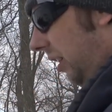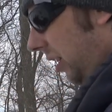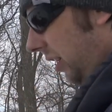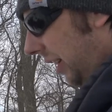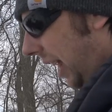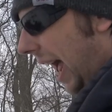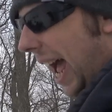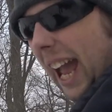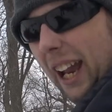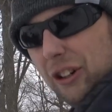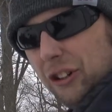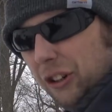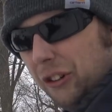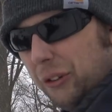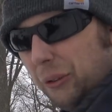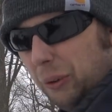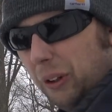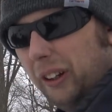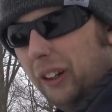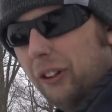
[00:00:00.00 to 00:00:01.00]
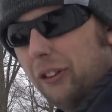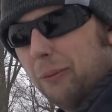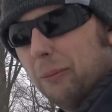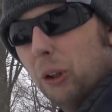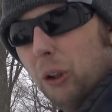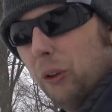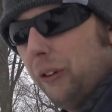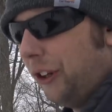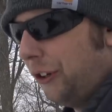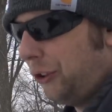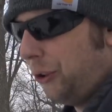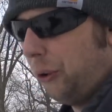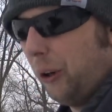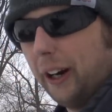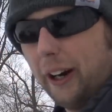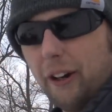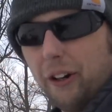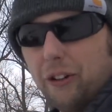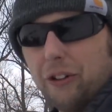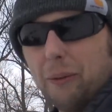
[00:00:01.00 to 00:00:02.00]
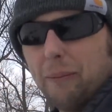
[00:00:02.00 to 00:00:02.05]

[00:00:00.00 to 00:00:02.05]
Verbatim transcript: The action's really smooth, the trigger's